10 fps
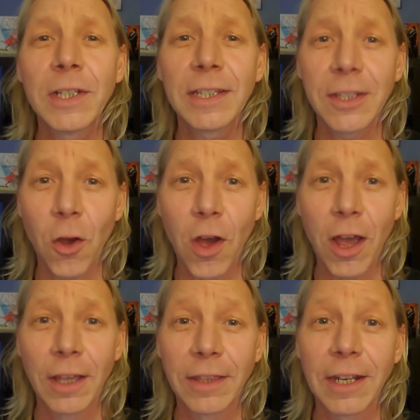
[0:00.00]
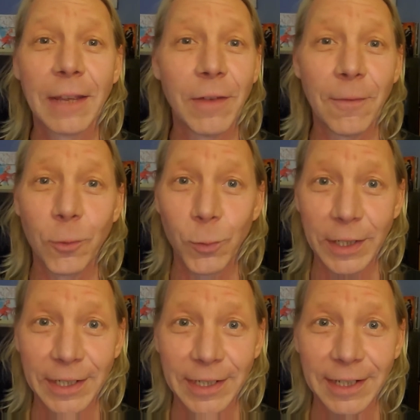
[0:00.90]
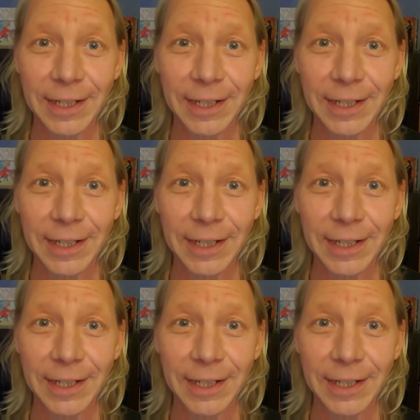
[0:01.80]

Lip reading: song that I've ever written.